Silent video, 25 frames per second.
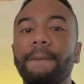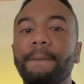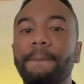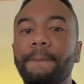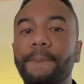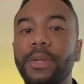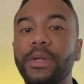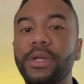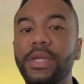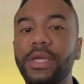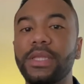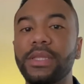
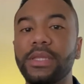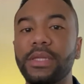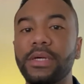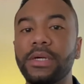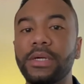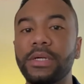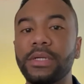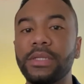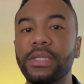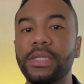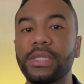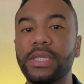put in
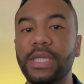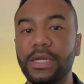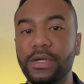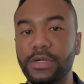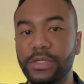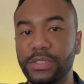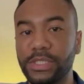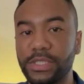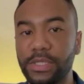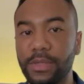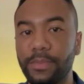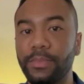the ticker
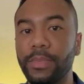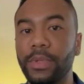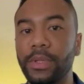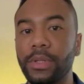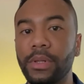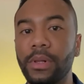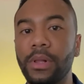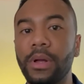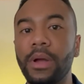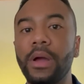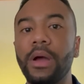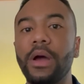
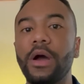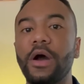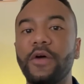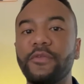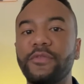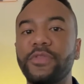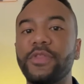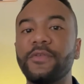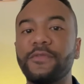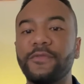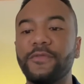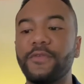symbol of the
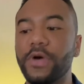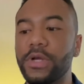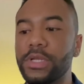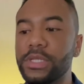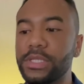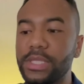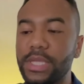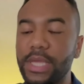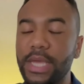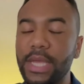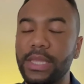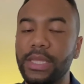fund
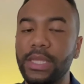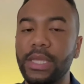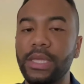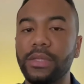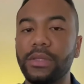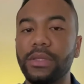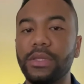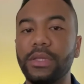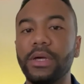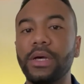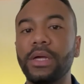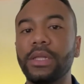and get
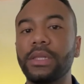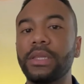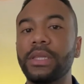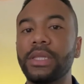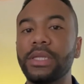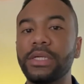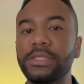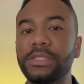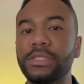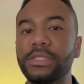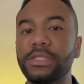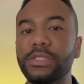a
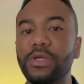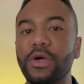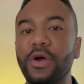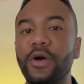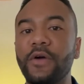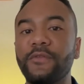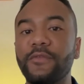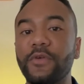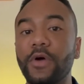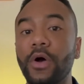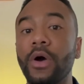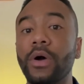list of
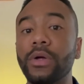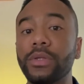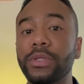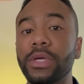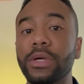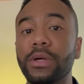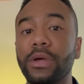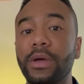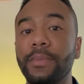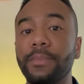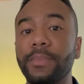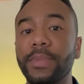all the
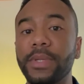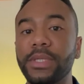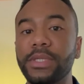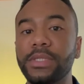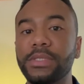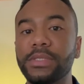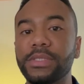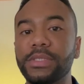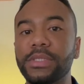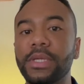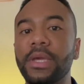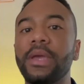
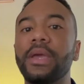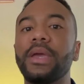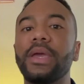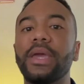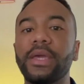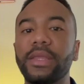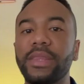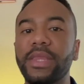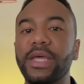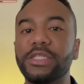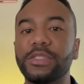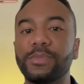companies in
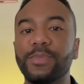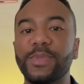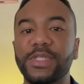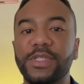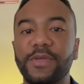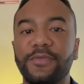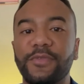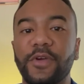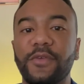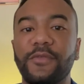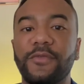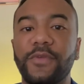that
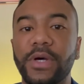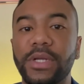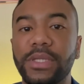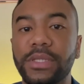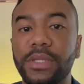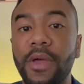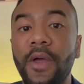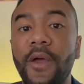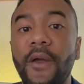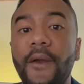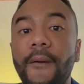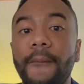specific fund.
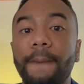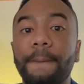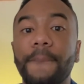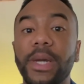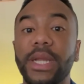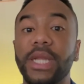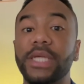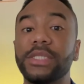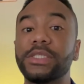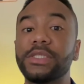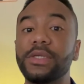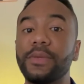But
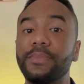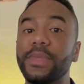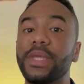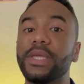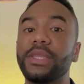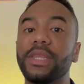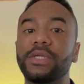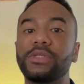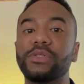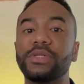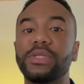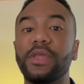that's something
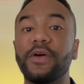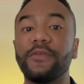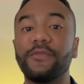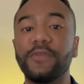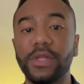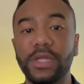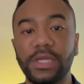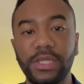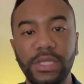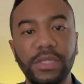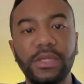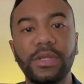that you definitely
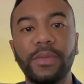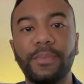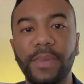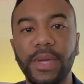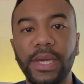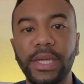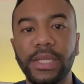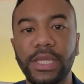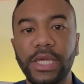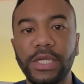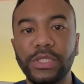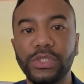need to pay
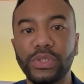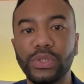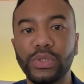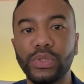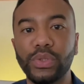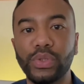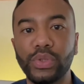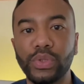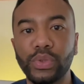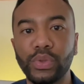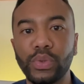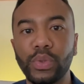attention
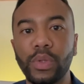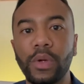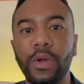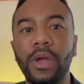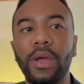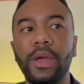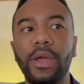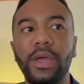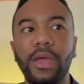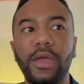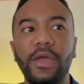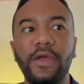to.
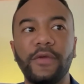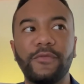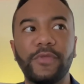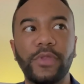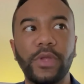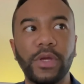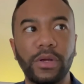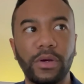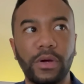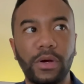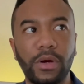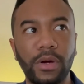If
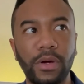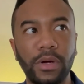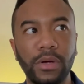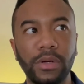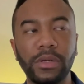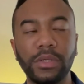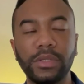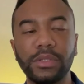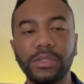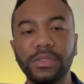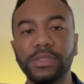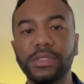there are
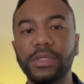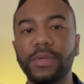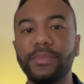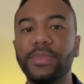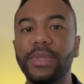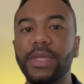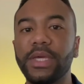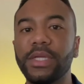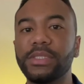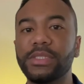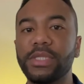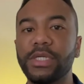some
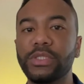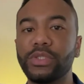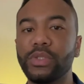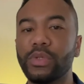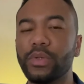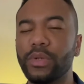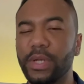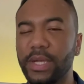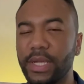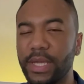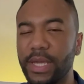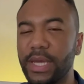things that you're
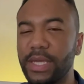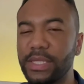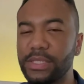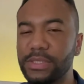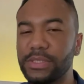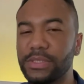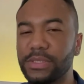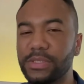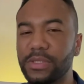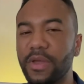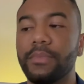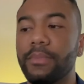
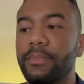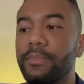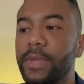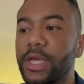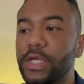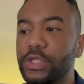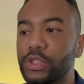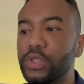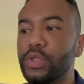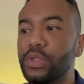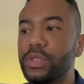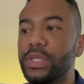against, make
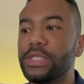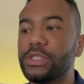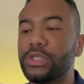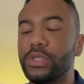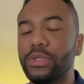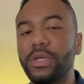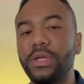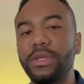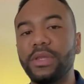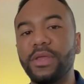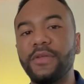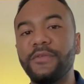sure that you're
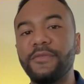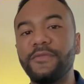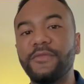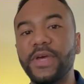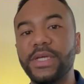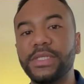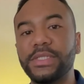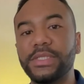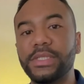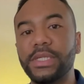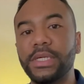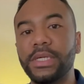not
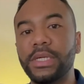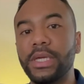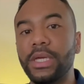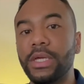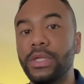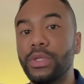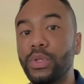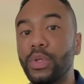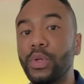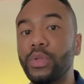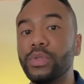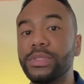investing in
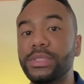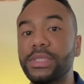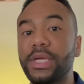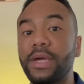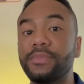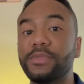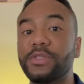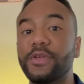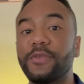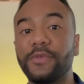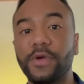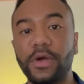those types
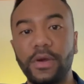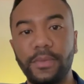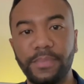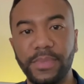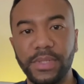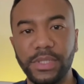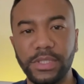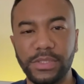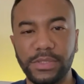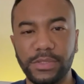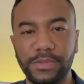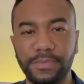of
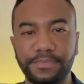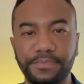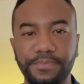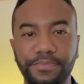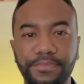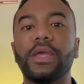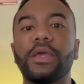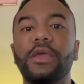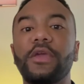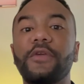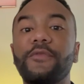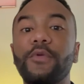companies.
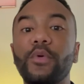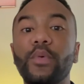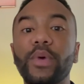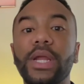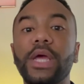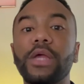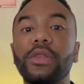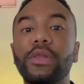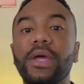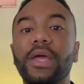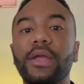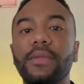Even when I
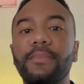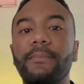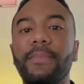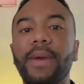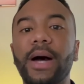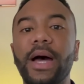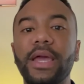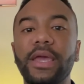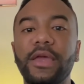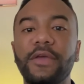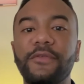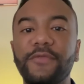look at my
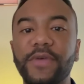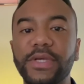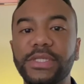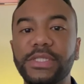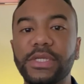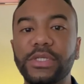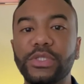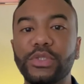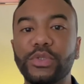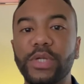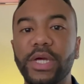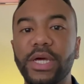investing
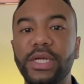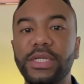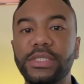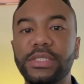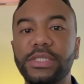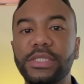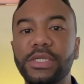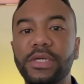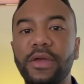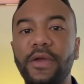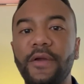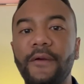
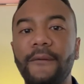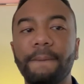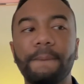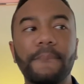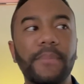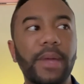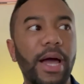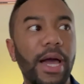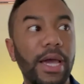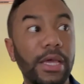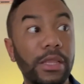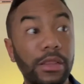strategy,
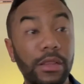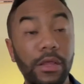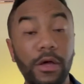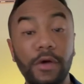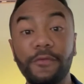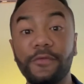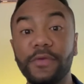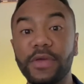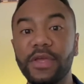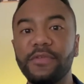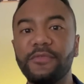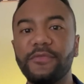I love
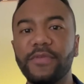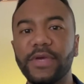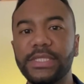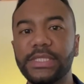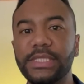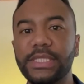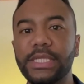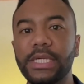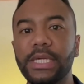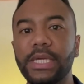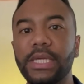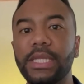
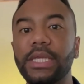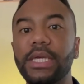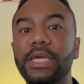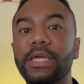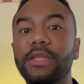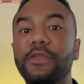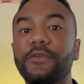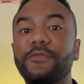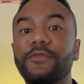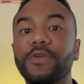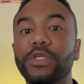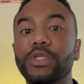investing in
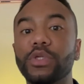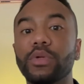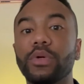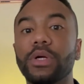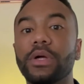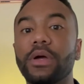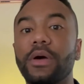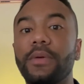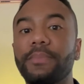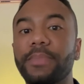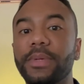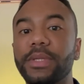individual
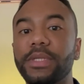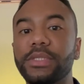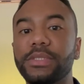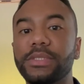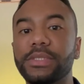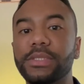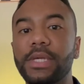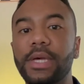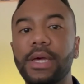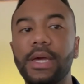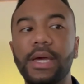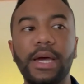
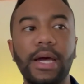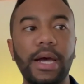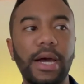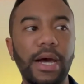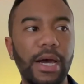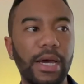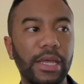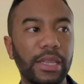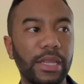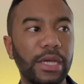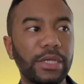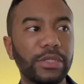companies. I
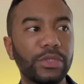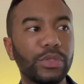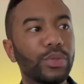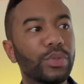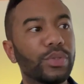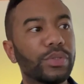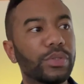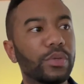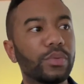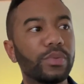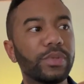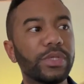like doing
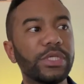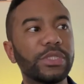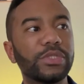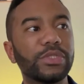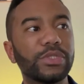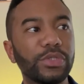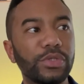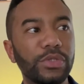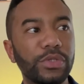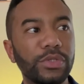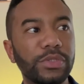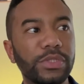the
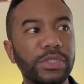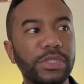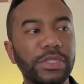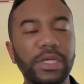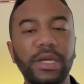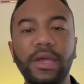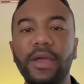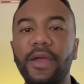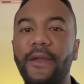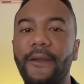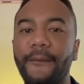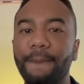research
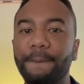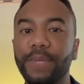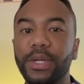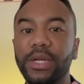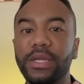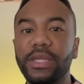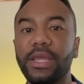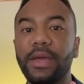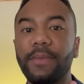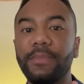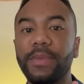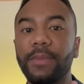and putting
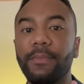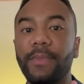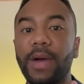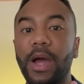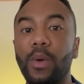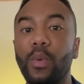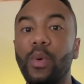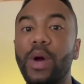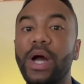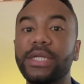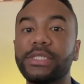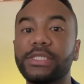them in my
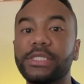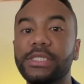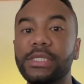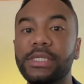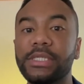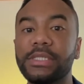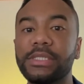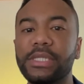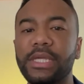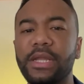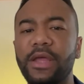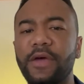watch
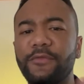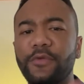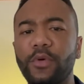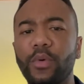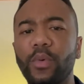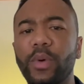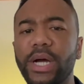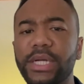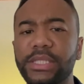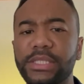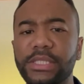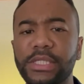list, and I have a
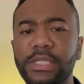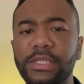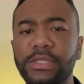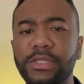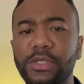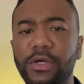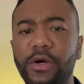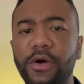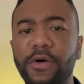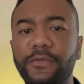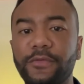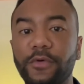watch list
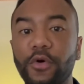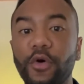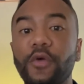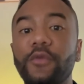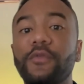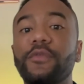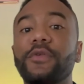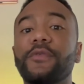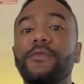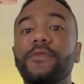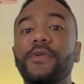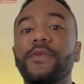of
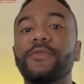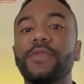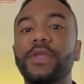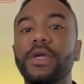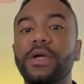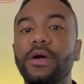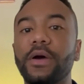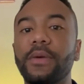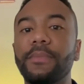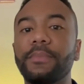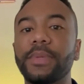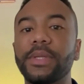over 50
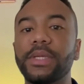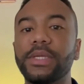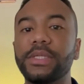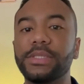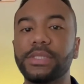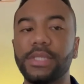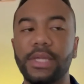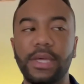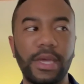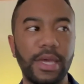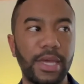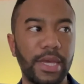companies
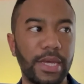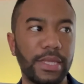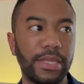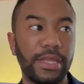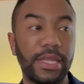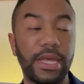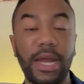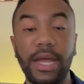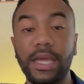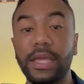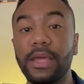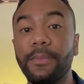that
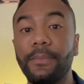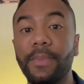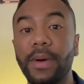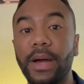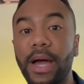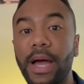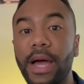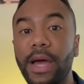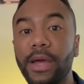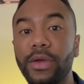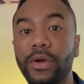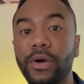I keep an
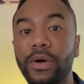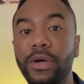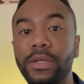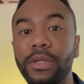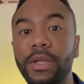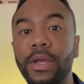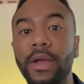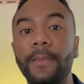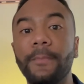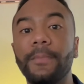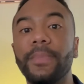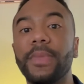eye on,
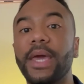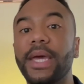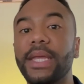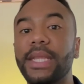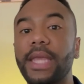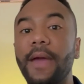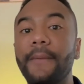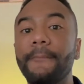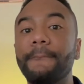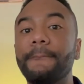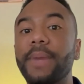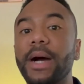and I
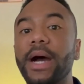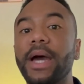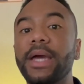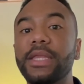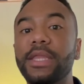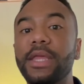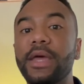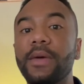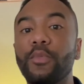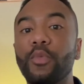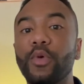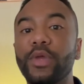buy
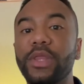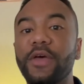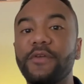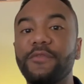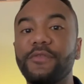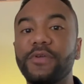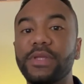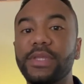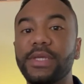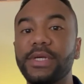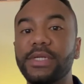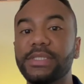them whenever
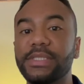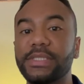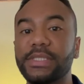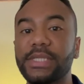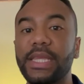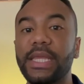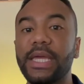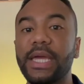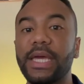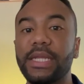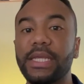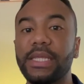they're
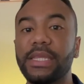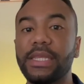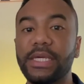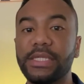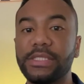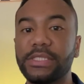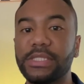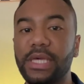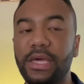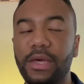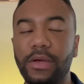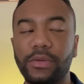selling at a
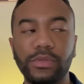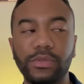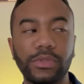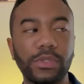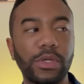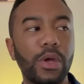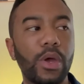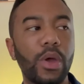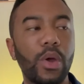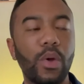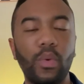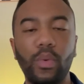discount,
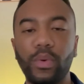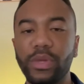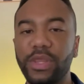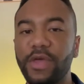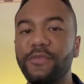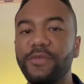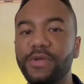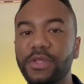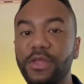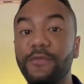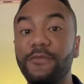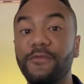whenever
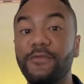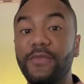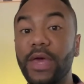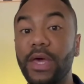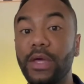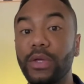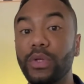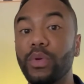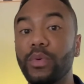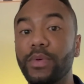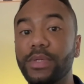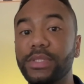the
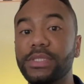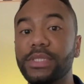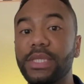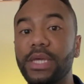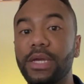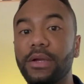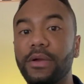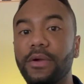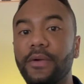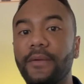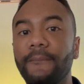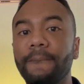value is there,